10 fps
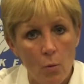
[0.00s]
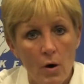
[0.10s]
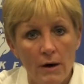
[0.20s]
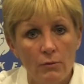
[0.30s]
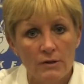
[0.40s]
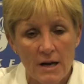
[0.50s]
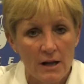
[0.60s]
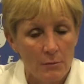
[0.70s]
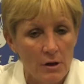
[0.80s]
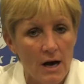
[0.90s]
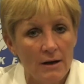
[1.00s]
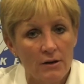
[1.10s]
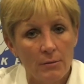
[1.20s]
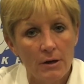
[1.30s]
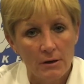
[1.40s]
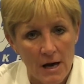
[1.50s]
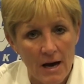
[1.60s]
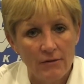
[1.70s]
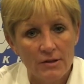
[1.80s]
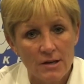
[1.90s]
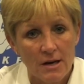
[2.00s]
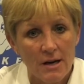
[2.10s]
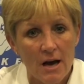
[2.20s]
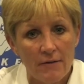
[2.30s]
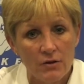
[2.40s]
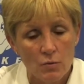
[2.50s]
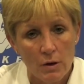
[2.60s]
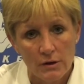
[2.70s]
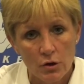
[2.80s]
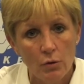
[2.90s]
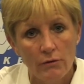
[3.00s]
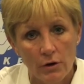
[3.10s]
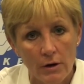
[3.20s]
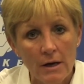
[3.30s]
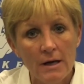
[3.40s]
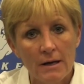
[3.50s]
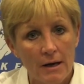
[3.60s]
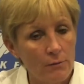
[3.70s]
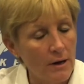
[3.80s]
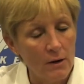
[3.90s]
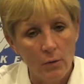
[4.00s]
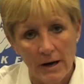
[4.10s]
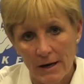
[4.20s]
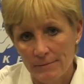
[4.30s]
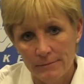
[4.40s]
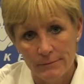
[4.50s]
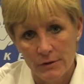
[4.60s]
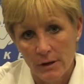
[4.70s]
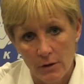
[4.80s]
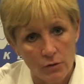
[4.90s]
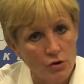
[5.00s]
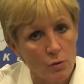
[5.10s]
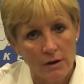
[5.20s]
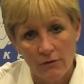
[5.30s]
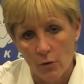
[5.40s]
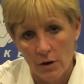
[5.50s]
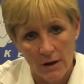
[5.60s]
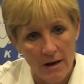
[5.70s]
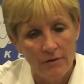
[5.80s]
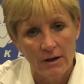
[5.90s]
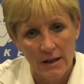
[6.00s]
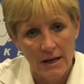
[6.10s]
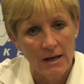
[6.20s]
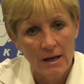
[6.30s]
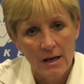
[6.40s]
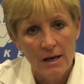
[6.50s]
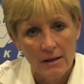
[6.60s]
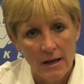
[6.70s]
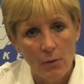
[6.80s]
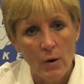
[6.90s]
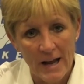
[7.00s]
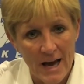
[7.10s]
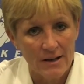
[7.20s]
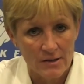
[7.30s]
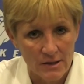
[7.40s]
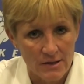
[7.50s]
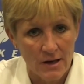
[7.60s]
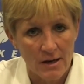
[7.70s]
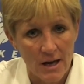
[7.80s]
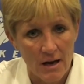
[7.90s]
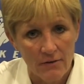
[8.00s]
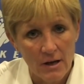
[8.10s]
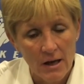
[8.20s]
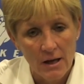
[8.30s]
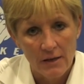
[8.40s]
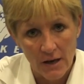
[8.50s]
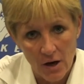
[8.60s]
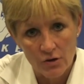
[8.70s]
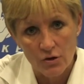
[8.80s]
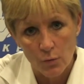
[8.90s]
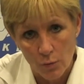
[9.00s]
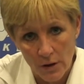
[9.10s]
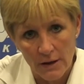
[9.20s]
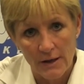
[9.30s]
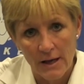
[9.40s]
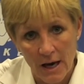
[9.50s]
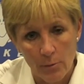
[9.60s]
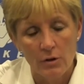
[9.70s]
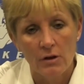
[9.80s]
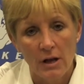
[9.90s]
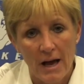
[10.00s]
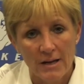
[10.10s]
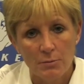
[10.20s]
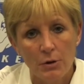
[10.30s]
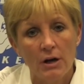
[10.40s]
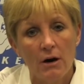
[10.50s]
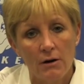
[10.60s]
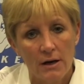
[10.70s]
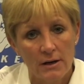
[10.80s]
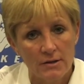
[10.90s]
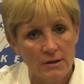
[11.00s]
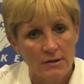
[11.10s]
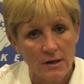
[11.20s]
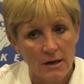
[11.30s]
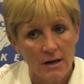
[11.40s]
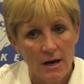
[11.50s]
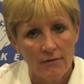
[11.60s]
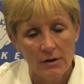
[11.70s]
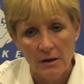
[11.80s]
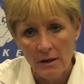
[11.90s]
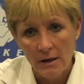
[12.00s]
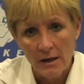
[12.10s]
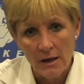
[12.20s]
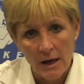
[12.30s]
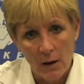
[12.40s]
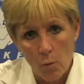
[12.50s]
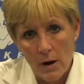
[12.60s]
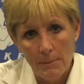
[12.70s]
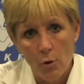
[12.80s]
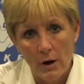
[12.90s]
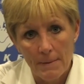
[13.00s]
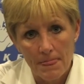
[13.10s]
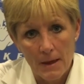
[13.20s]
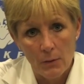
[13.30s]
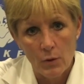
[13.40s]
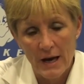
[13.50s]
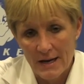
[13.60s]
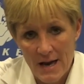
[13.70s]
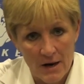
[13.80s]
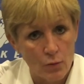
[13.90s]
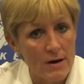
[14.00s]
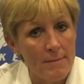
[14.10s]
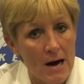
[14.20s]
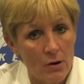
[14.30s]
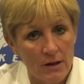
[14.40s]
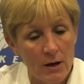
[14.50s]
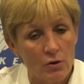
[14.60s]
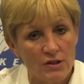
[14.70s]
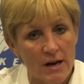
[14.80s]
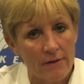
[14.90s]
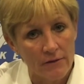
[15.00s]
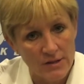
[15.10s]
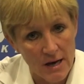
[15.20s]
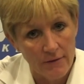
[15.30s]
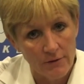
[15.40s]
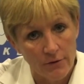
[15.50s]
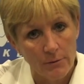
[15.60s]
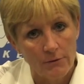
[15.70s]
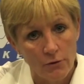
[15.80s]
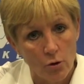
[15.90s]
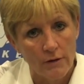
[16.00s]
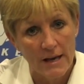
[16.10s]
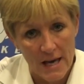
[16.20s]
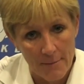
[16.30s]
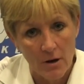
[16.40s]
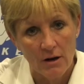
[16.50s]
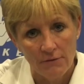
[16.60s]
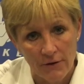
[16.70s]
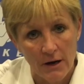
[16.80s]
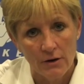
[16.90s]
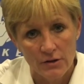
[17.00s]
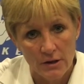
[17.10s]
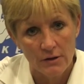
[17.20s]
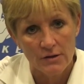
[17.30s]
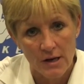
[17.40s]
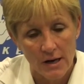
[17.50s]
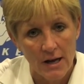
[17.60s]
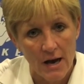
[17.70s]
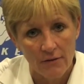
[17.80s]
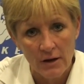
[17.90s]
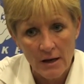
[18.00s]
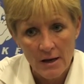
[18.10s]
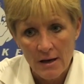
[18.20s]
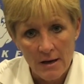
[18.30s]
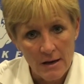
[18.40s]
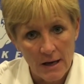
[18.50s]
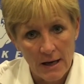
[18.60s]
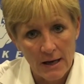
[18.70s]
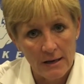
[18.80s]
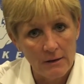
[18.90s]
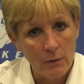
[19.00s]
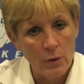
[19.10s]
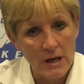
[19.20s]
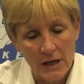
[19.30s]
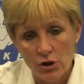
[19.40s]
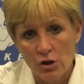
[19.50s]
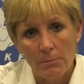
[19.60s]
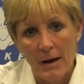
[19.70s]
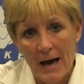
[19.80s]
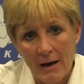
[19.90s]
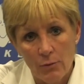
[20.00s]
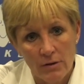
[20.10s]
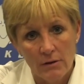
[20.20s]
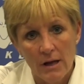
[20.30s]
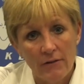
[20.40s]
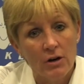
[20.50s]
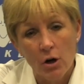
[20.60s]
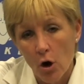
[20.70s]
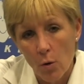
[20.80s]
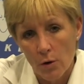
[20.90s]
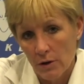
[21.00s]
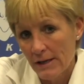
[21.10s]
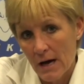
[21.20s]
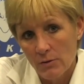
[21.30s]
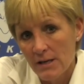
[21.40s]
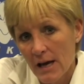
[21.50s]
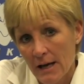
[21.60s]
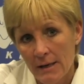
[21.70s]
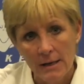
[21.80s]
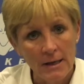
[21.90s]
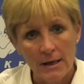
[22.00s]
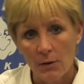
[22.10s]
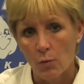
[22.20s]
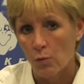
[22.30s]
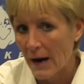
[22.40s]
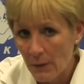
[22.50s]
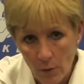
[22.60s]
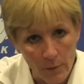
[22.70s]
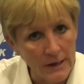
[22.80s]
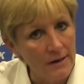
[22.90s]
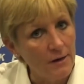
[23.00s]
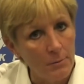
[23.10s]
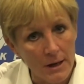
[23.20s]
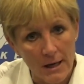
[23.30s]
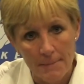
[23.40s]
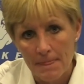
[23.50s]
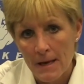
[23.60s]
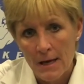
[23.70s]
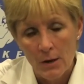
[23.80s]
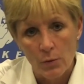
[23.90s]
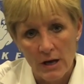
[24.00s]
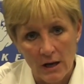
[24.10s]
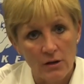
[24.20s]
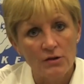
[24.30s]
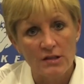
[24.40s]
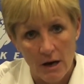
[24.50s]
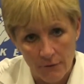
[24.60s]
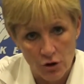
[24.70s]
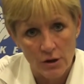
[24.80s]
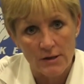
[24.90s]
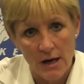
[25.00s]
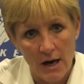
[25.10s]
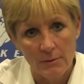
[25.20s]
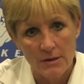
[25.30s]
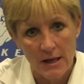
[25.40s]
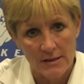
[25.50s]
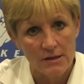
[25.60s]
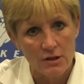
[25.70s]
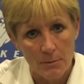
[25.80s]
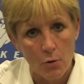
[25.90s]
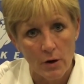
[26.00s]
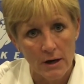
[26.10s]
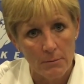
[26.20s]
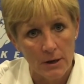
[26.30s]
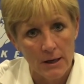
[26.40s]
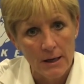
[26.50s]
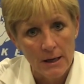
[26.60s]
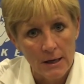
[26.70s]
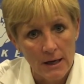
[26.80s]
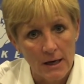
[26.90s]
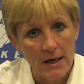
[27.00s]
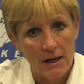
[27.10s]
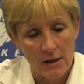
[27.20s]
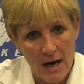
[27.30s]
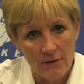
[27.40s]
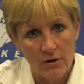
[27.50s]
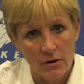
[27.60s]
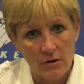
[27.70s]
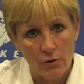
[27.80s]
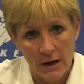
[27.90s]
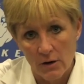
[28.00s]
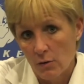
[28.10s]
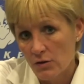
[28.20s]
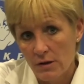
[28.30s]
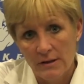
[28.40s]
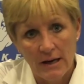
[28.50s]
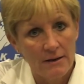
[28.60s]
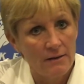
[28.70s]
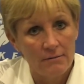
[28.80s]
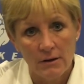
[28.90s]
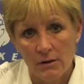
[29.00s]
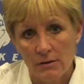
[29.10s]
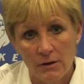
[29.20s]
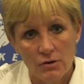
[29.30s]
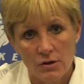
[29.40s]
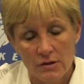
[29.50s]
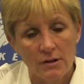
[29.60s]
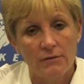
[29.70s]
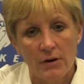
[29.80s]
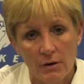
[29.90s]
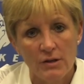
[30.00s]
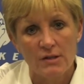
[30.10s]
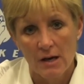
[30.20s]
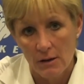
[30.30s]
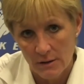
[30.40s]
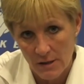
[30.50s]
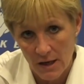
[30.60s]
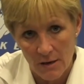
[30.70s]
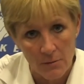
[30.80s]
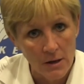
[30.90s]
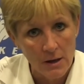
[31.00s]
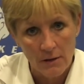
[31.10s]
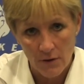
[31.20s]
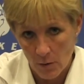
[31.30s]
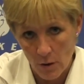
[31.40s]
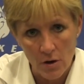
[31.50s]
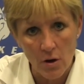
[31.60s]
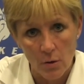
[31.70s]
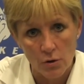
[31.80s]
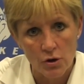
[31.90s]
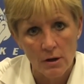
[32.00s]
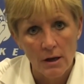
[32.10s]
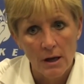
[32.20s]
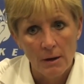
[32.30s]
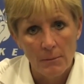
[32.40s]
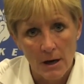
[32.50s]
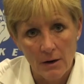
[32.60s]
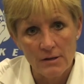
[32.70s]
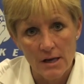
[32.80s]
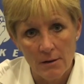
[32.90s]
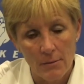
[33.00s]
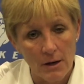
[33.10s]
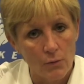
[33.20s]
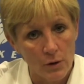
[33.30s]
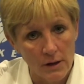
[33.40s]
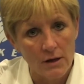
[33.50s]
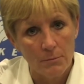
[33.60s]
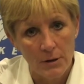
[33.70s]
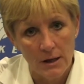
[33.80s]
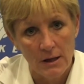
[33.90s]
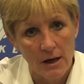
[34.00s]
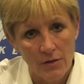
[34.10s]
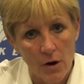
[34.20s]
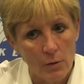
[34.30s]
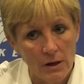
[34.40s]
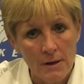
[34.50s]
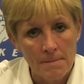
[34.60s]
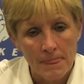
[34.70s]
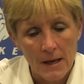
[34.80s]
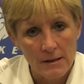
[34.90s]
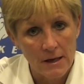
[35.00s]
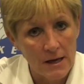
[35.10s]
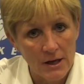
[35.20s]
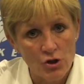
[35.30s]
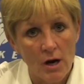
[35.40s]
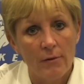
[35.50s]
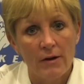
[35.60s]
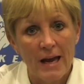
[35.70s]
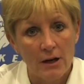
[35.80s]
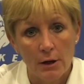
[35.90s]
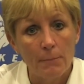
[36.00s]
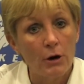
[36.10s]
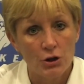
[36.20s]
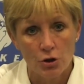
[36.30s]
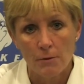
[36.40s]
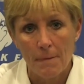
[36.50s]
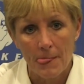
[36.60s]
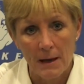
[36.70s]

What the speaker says: One was Ali Malat coming alive in the second half, as well as Hoover. And right away, there goes 24 and 11, and they went at us in the second half. They also really hammered the glass pretty hard on us in the second half. And at one point, we hadn't had a rebound, and they were 7 of 7 from the floor. They came out on fire to start the second half. And we inched it back with 11 to go. We're only down 10, right where we needed to be. We got a little selfish at times, and that's disappointing. But again, a lot of the credit goes to Dayton. They're just a very solid team, very well coached. But our team really competed. I thought we did a nice job of handling pressure.